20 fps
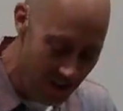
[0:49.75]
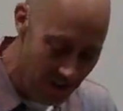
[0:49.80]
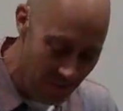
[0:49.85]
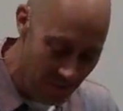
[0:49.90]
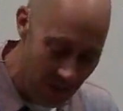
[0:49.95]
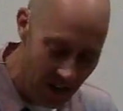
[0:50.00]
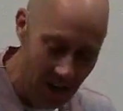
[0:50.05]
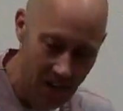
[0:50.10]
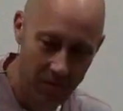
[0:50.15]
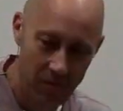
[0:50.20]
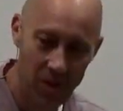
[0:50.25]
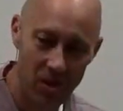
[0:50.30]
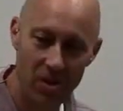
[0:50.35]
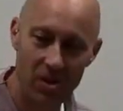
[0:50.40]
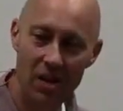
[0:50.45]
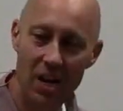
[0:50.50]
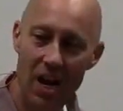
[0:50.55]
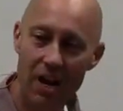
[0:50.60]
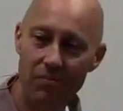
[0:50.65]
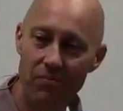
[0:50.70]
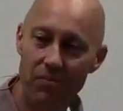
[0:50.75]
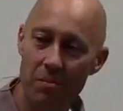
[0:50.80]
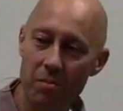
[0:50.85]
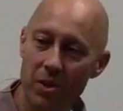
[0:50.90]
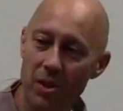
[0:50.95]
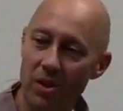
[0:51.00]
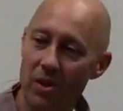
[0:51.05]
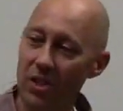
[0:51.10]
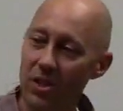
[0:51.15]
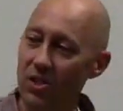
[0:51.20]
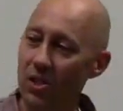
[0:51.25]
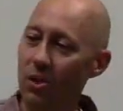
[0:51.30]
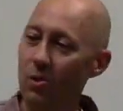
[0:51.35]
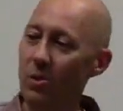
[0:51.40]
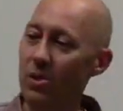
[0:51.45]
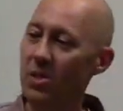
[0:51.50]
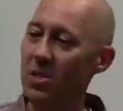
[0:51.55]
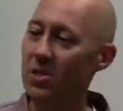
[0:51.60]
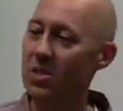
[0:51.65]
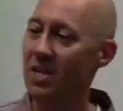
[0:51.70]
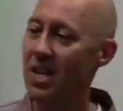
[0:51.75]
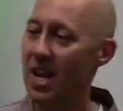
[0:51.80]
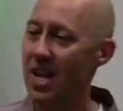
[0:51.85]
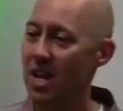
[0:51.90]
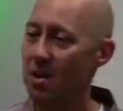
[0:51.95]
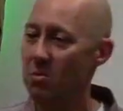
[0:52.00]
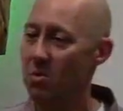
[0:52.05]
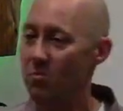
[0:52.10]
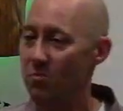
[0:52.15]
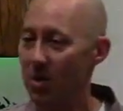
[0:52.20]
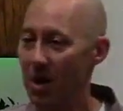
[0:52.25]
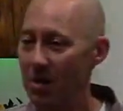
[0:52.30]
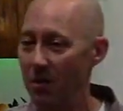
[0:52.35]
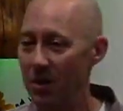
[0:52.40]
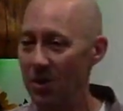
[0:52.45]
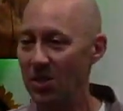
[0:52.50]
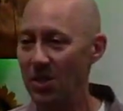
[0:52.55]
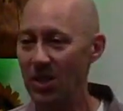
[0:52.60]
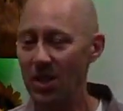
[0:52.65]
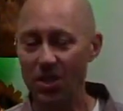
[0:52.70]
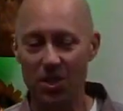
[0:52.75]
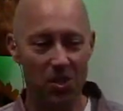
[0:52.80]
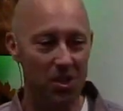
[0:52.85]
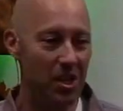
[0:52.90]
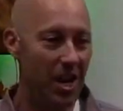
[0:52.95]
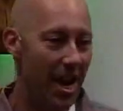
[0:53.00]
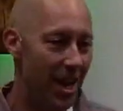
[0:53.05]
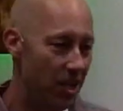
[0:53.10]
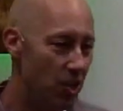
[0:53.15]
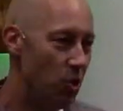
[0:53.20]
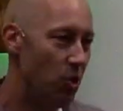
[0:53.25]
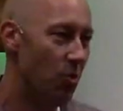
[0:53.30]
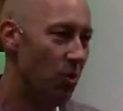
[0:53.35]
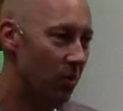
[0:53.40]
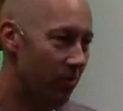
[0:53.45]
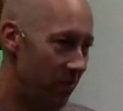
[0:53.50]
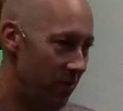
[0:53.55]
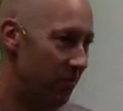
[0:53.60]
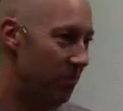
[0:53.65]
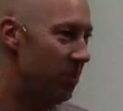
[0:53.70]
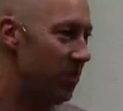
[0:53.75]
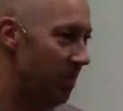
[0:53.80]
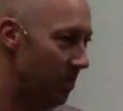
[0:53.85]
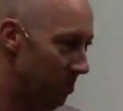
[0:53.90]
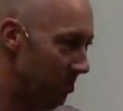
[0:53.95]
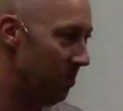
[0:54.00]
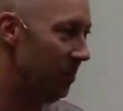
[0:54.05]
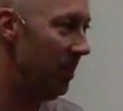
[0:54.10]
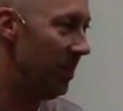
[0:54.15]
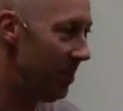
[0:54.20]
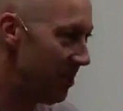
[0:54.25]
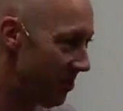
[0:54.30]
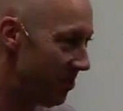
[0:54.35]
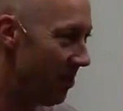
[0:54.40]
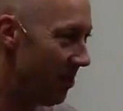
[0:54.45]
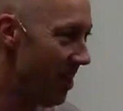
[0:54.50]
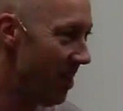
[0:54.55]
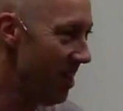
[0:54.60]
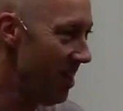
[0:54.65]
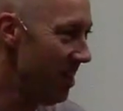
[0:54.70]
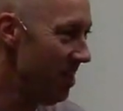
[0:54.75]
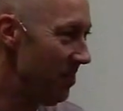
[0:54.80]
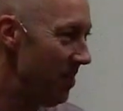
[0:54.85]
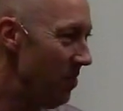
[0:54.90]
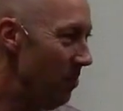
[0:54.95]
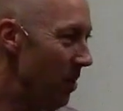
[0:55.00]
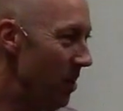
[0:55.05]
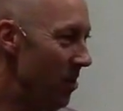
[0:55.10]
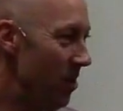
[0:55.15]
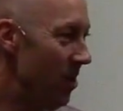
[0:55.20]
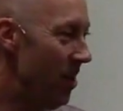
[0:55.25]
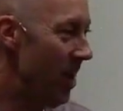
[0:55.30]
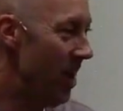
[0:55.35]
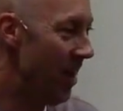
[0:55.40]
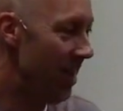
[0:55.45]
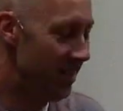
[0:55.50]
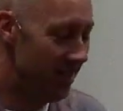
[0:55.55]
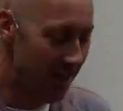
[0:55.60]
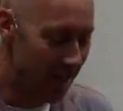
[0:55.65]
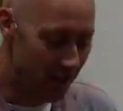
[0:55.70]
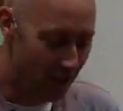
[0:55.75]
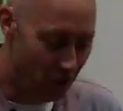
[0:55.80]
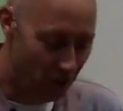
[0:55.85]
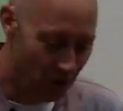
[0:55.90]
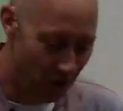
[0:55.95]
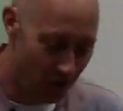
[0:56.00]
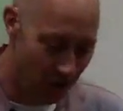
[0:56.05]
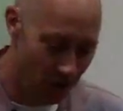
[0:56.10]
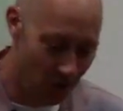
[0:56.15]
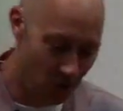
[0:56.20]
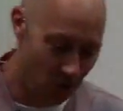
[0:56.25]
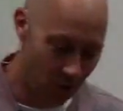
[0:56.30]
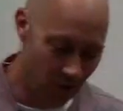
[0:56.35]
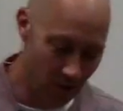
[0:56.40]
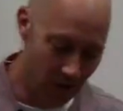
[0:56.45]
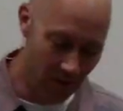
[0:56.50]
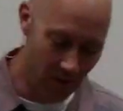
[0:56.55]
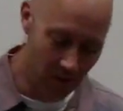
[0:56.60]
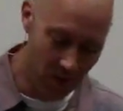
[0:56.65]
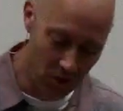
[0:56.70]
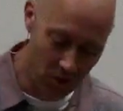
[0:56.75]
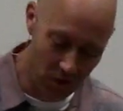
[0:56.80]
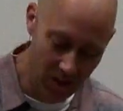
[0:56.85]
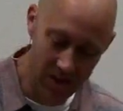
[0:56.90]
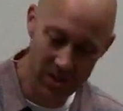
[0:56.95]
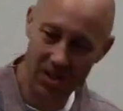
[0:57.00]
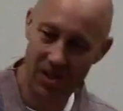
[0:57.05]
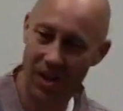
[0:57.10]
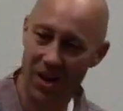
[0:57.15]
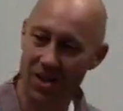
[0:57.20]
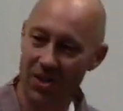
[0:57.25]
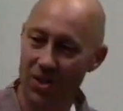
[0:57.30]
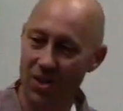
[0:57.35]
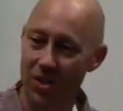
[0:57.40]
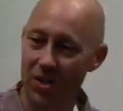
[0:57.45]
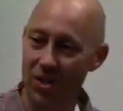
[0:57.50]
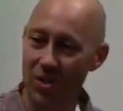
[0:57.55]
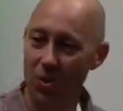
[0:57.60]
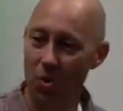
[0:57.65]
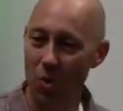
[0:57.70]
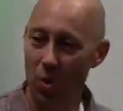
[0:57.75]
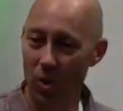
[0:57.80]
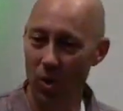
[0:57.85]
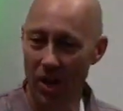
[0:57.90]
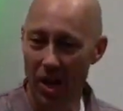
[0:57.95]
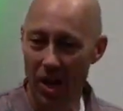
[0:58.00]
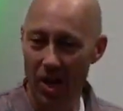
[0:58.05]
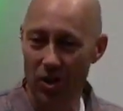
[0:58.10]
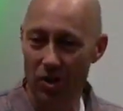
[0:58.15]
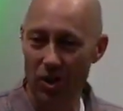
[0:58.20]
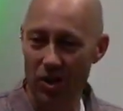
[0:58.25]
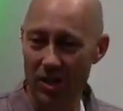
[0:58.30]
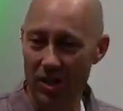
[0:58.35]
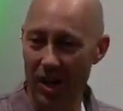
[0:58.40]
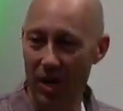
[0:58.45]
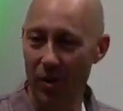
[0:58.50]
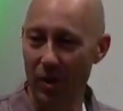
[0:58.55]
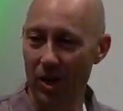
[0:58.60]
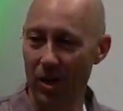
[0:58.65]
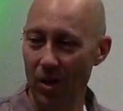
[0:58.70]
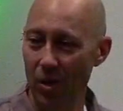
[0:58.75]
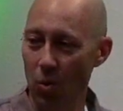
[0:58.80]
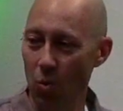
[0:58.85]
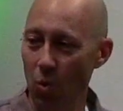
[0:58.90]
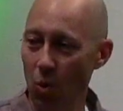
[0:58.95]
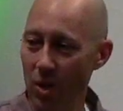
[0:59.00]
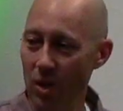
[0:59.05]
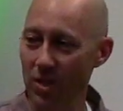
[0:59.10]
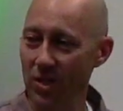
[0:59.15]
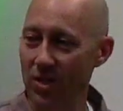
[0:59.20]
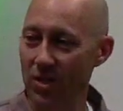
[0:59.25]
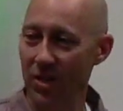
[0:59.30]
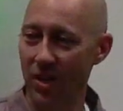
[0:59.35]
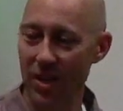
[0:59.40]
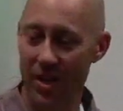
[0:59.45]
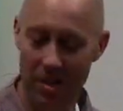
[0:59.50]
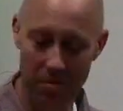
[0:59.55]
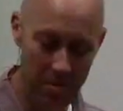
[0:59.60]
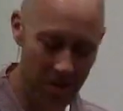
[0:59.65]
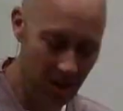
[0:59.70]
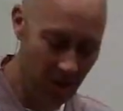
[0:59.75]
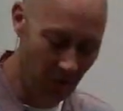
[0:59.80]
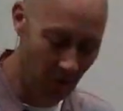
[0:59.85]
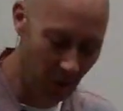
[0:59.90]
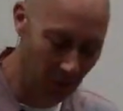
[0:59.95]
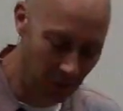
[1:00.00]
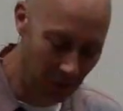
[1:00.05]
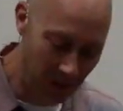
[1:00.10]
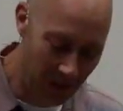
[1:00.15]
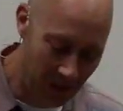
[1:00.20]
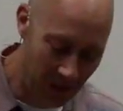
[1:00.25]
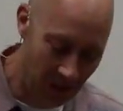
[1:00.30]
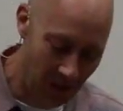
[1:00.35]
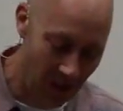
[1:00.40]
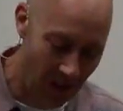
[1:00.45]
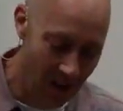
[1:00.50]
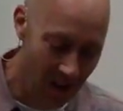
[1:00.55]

And if you're not familiar necessarily with his name, you've probably seen a statue of him someplace, whether at a church or a retreat center or just out in the woods at a peaceful place.